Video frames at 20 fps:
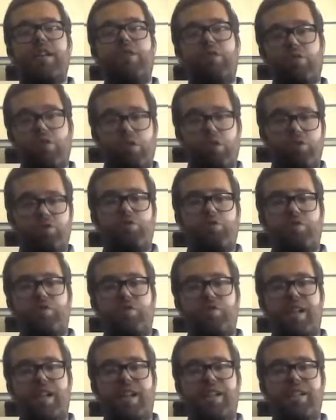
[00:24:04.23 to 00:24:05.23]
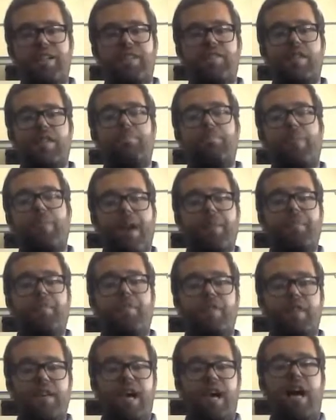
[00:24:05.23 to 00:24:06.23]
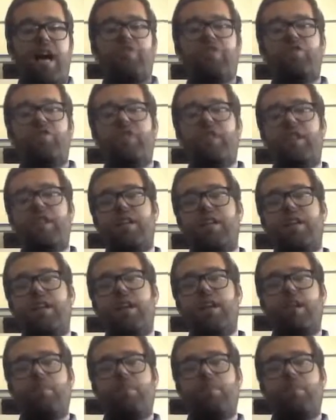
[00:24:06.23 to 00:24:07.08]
intercultural studies and Bible theology